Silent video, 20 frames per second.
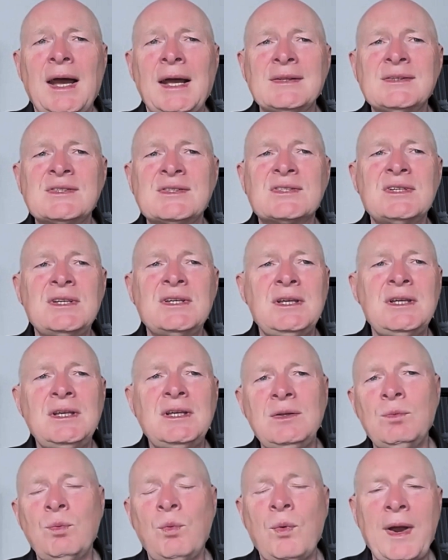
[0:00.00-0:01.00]
and
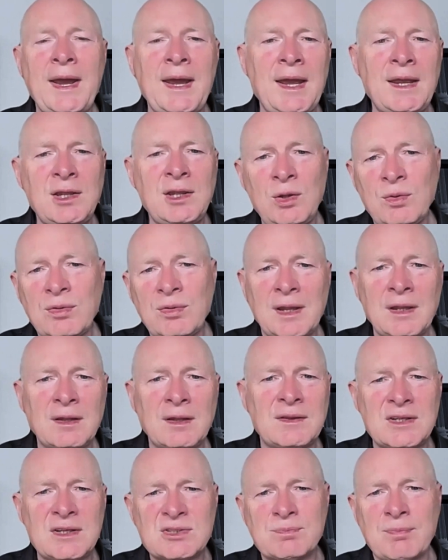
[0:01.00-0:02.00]
see where you
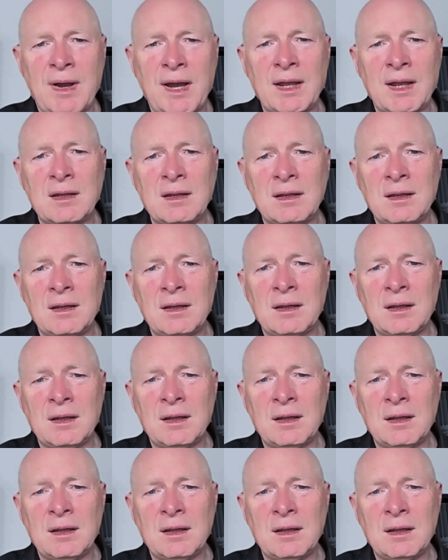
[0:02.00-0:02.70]
think this might